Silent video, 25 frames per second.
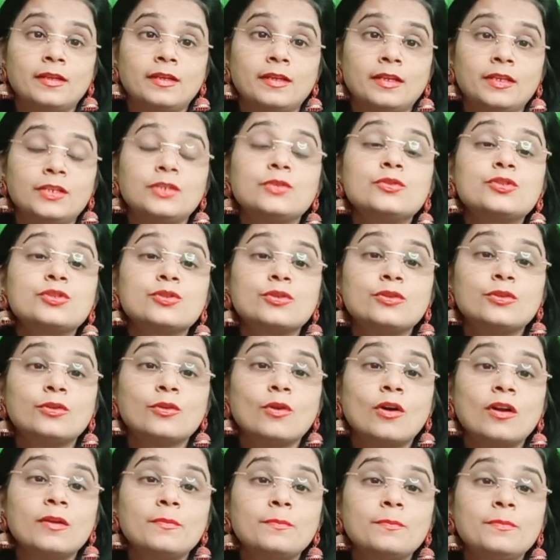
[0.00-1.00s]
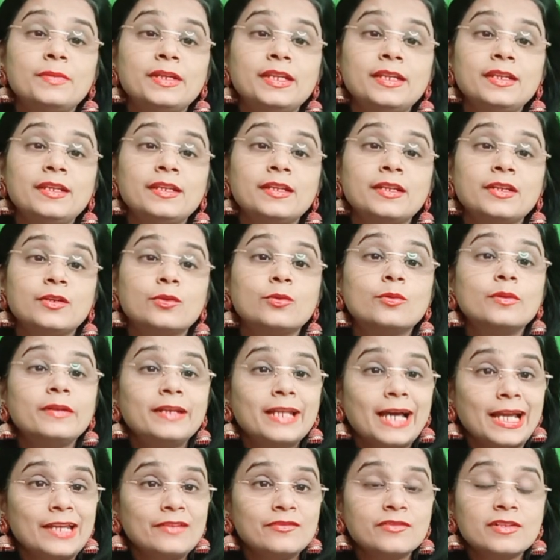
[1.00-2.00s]
You should not be
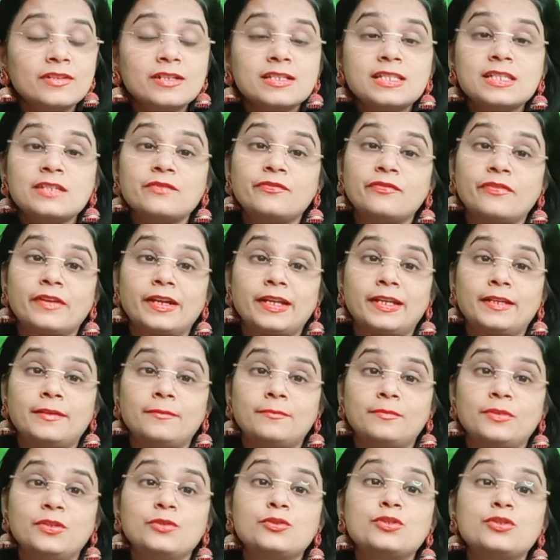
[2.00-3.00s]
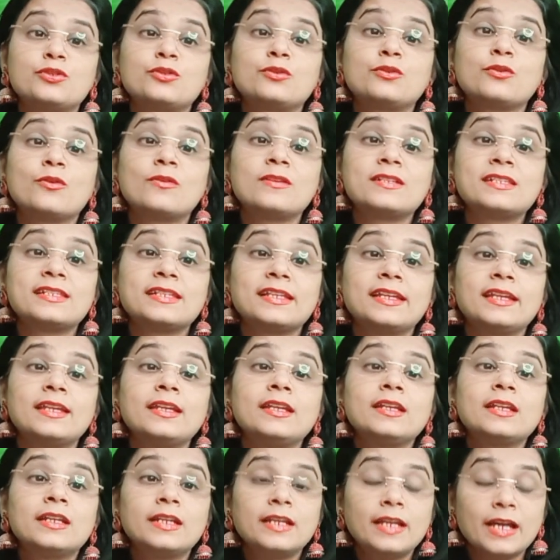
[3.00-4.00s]
diversified. You should not
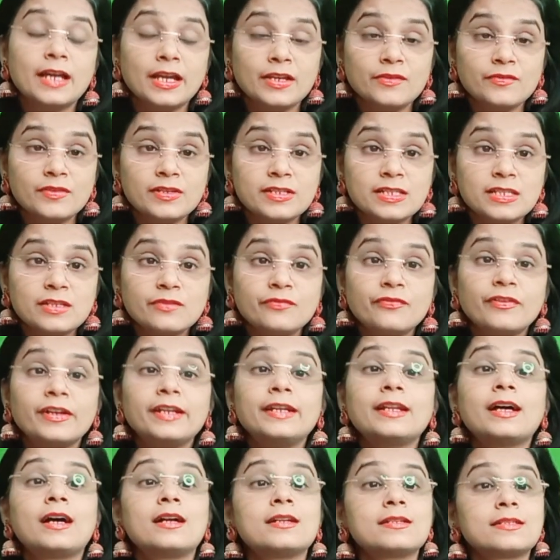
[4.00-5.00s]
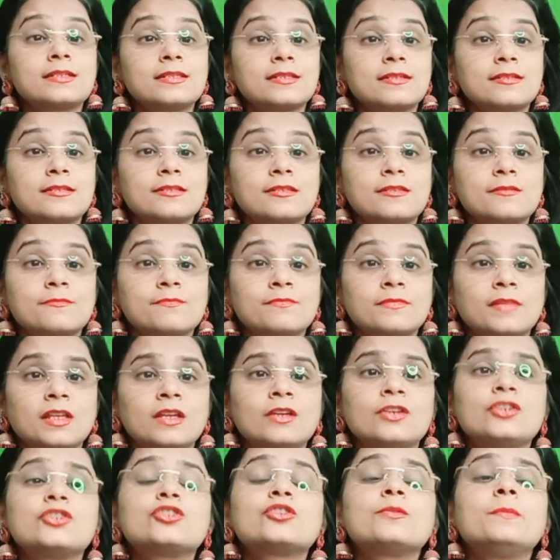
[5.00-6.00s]
say diversified answers.
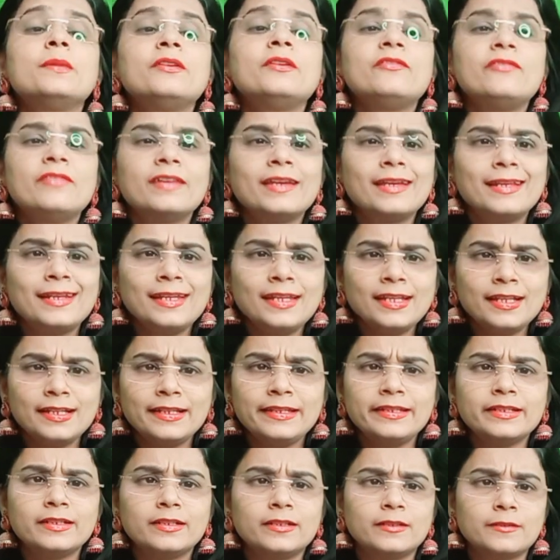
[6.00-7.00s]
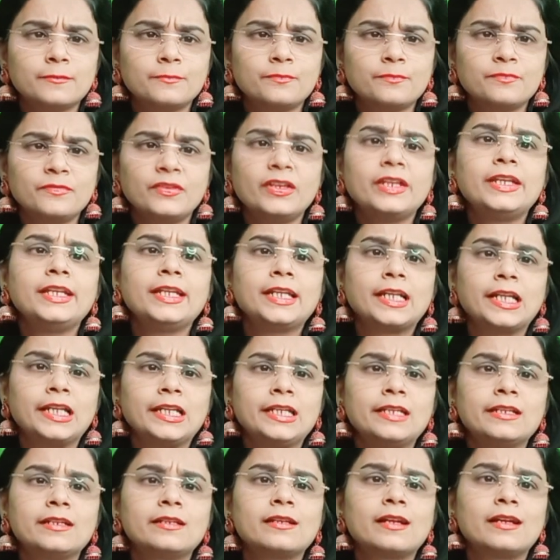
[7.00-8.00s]
You should be very clear
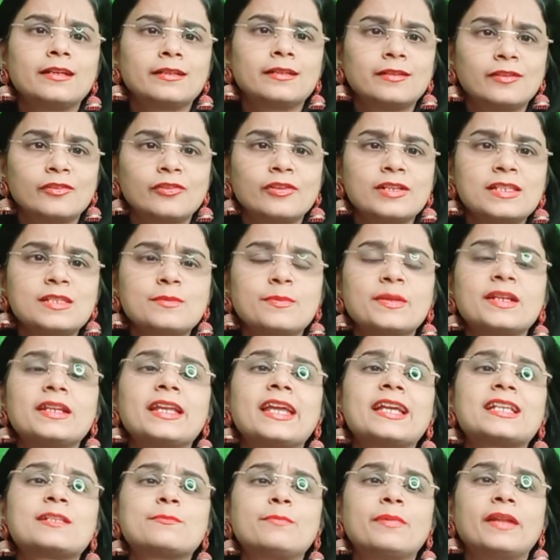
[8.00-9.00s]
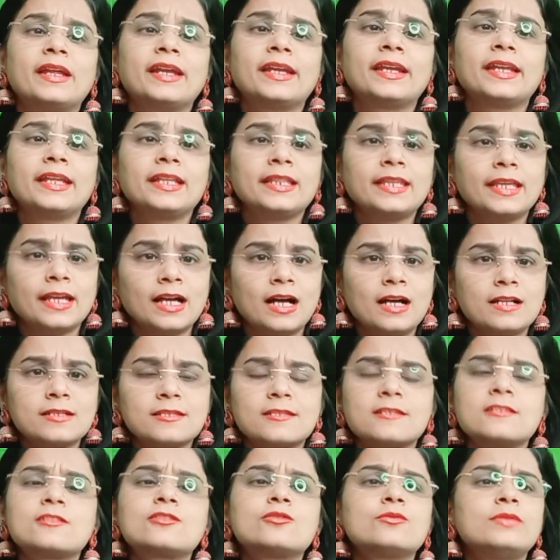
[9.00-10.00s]
and crisp in explaining the
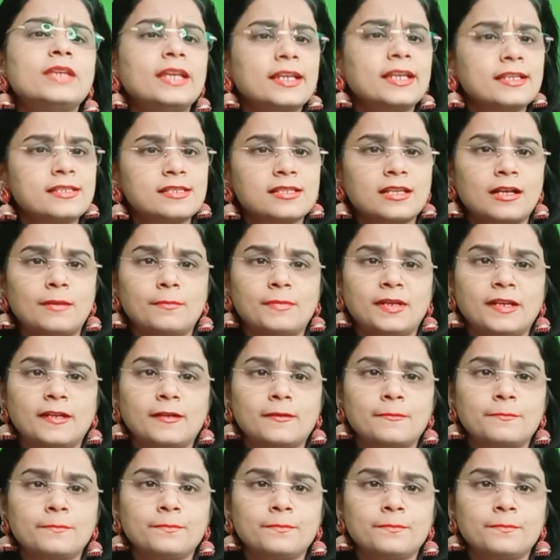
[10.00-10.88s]
answers to the examiner.